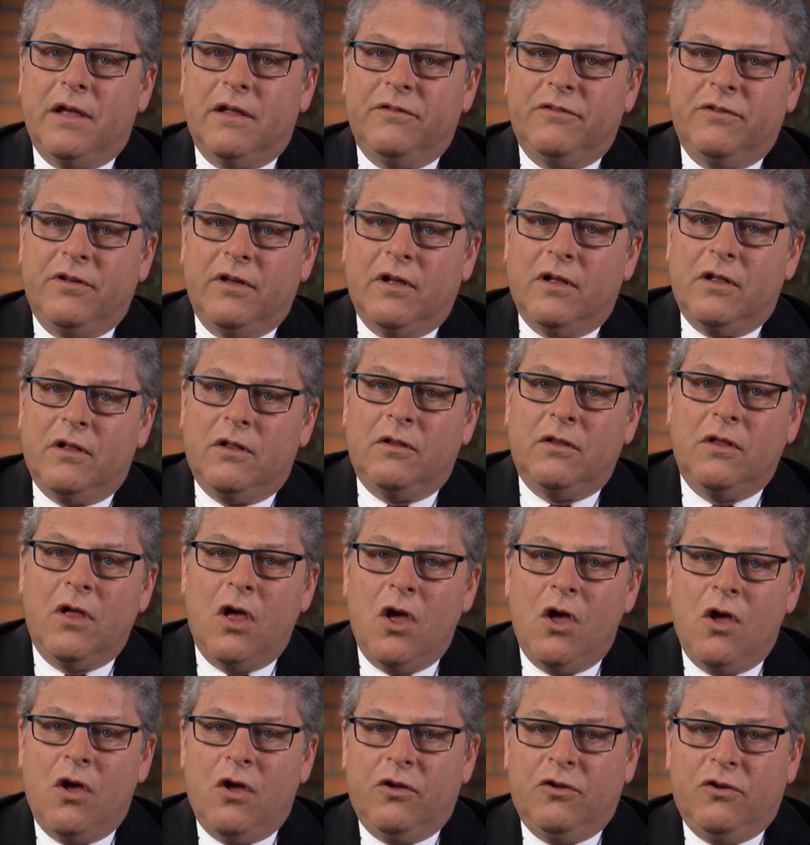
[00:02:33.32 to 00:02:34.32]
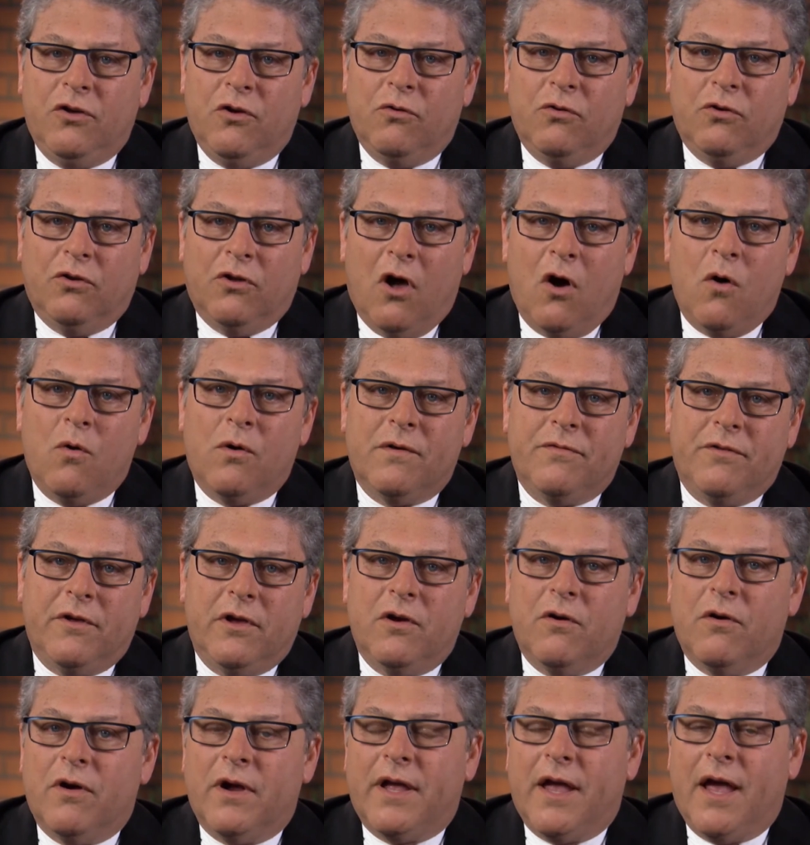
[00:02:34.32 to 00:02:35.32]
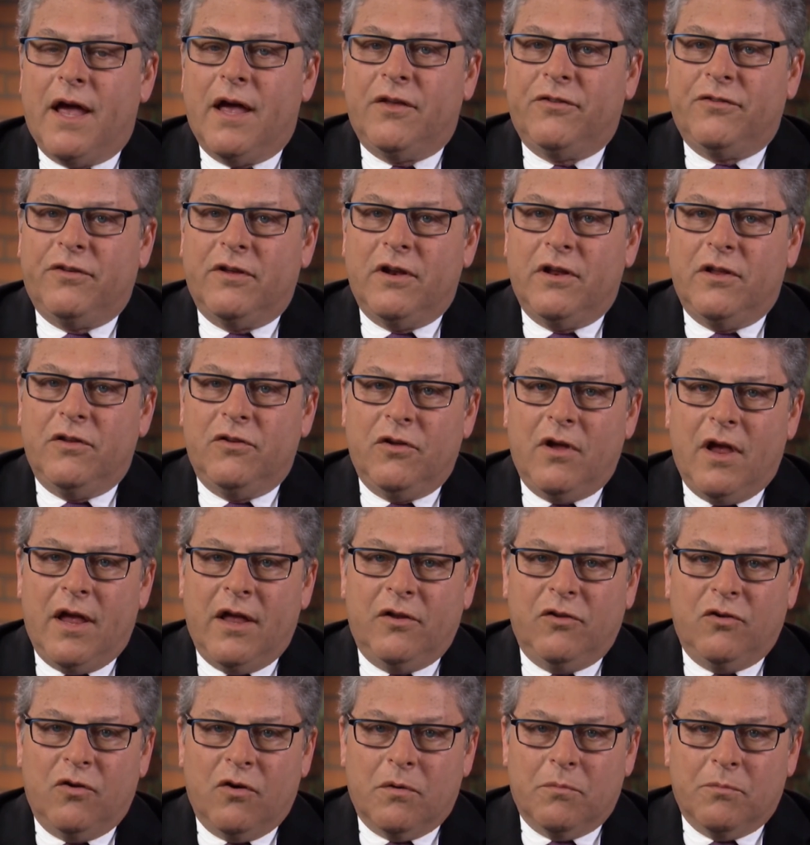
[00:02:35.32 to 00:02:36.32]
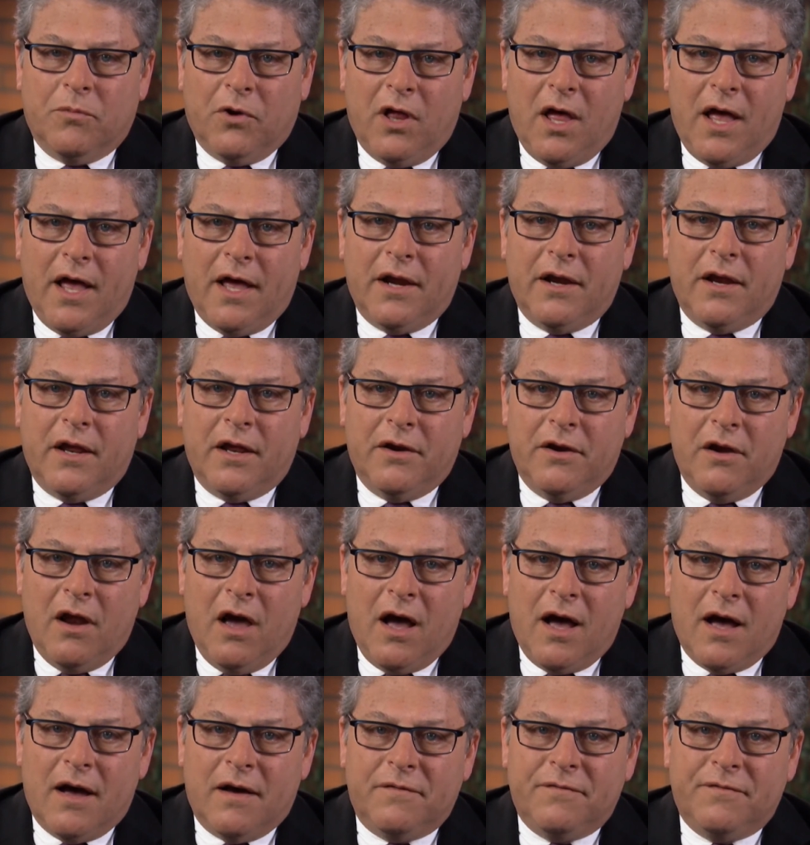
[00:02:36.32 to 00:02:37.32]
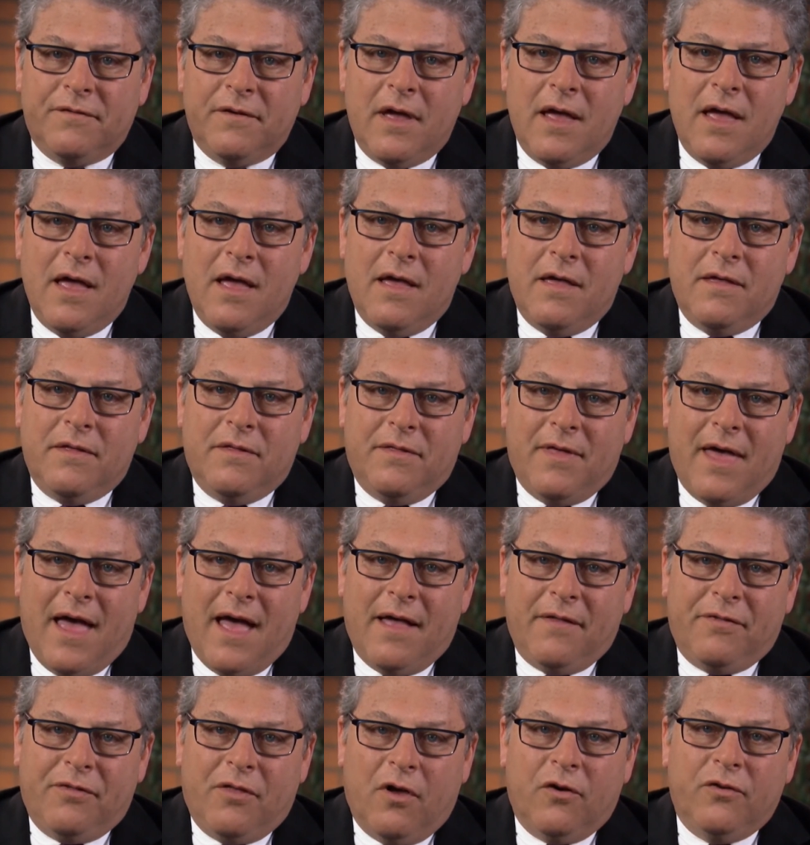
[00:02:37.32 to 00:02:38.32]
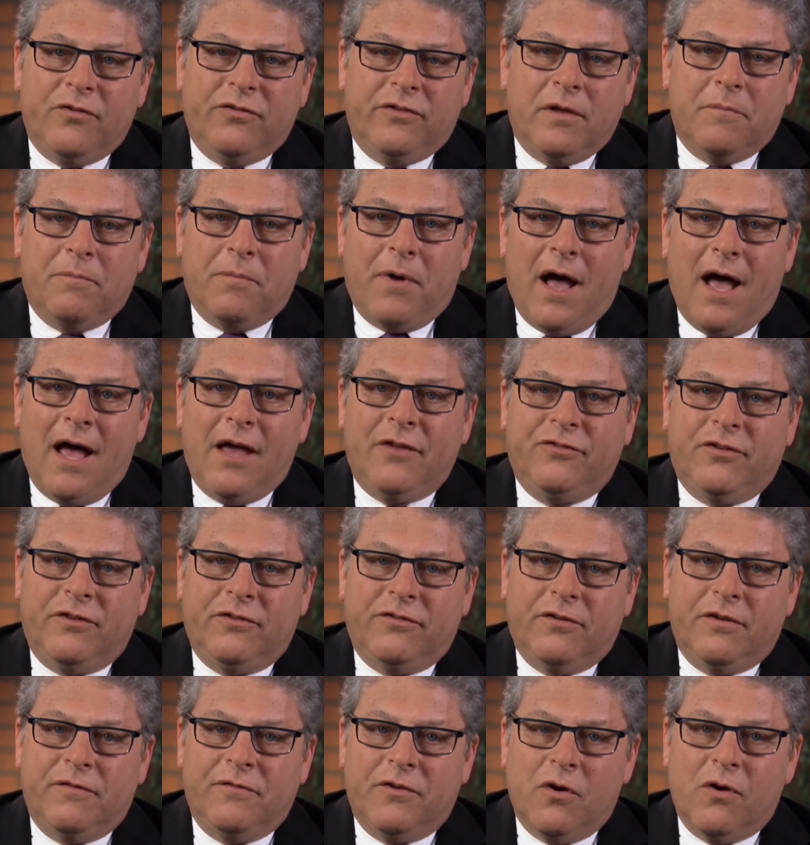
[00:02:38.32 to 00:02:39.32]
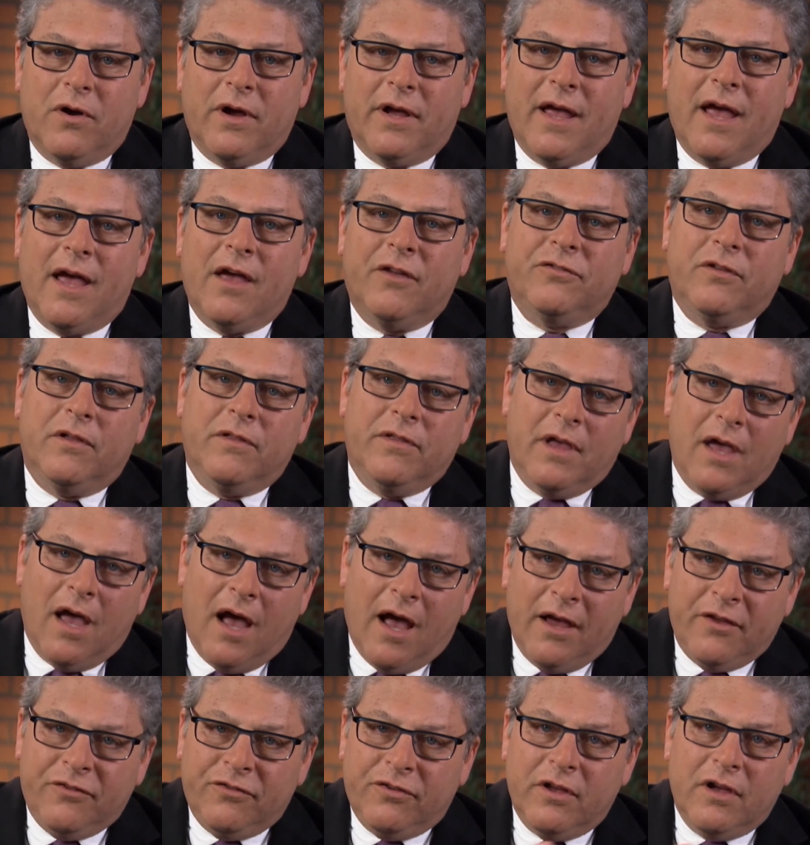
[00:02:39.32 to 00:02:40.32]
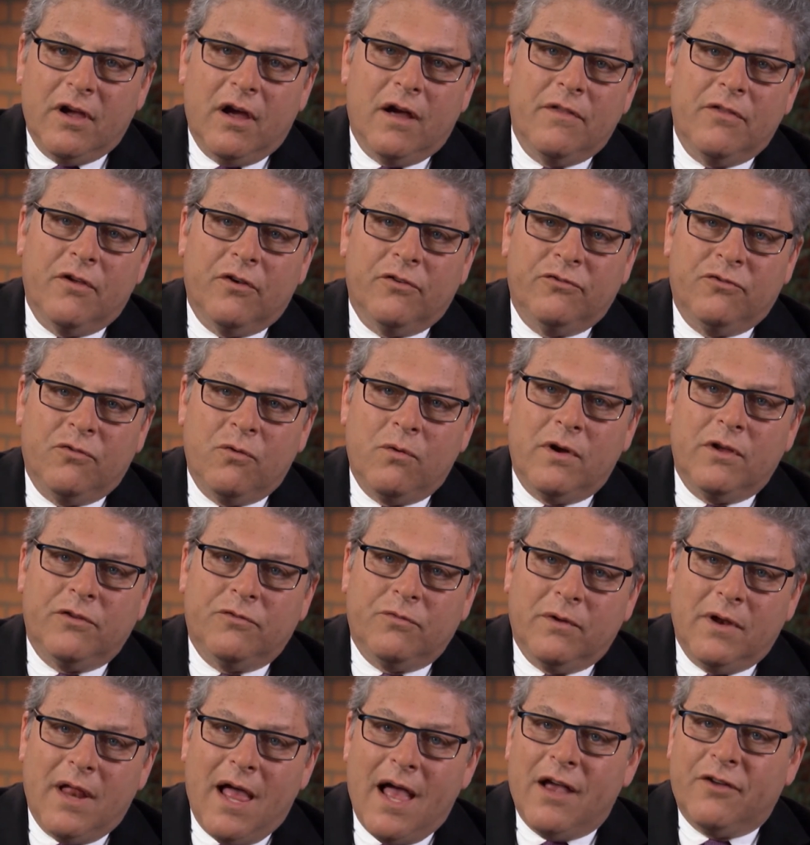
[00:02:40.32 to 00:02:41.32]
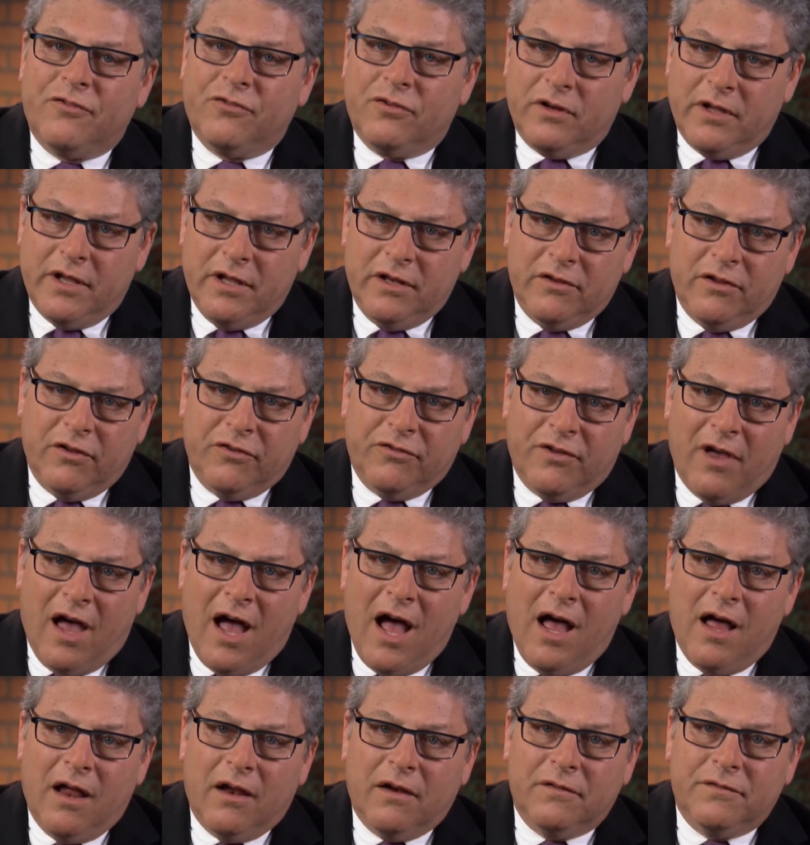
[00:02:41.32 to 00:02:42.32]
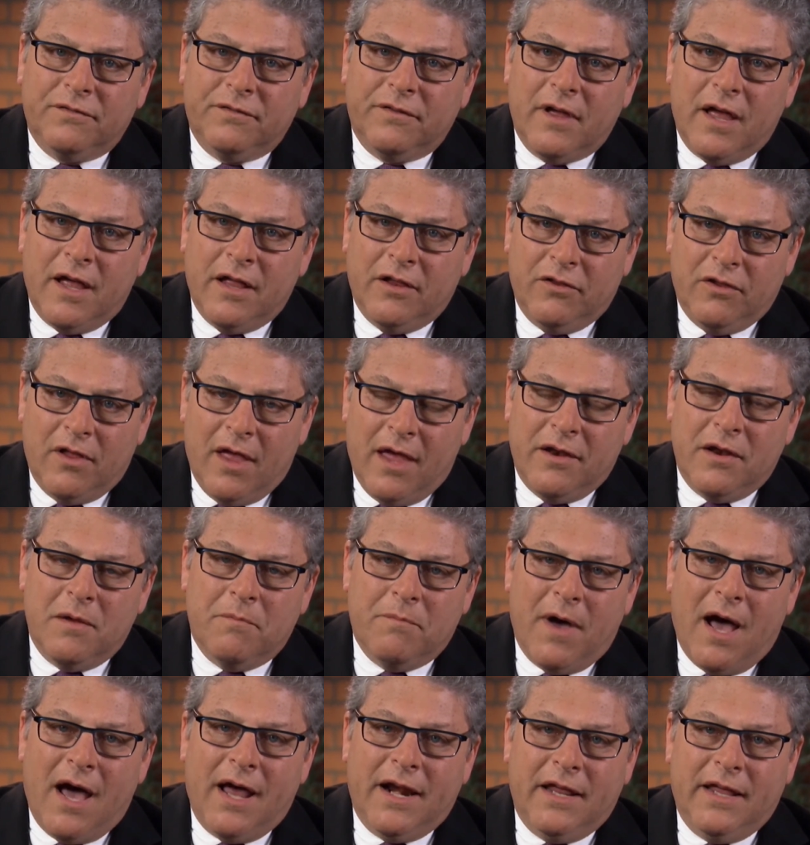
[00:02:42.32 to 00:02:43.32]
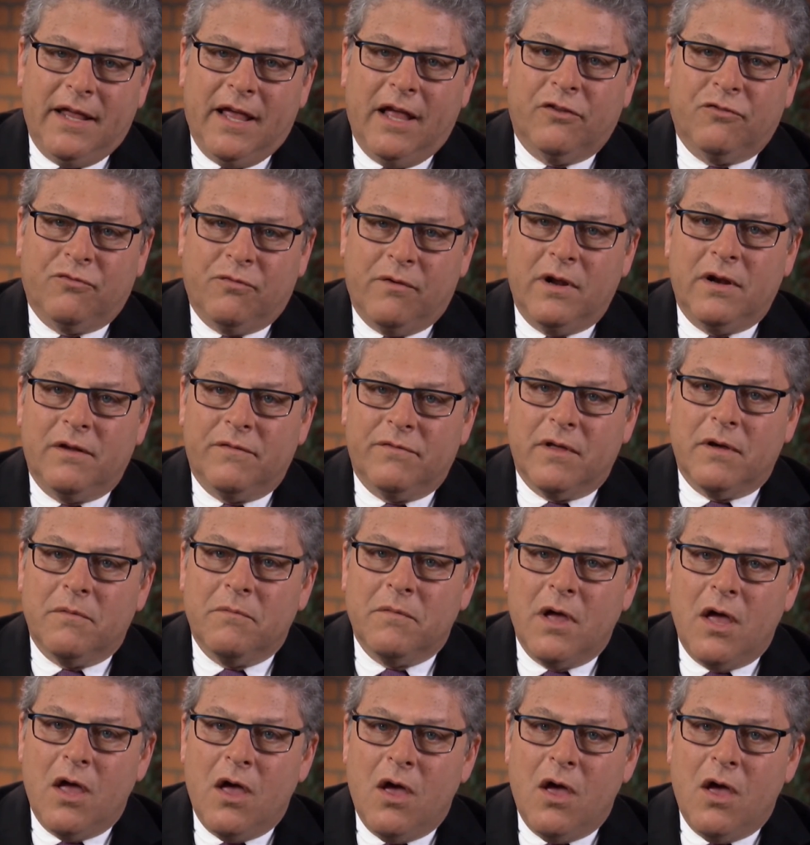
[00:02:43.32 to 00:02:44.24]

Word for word: until you lower the uric acid in, in your blood enough that those deposits of uric acid, the icing on those joints, will actually dissolve and, and the body gets rid of them.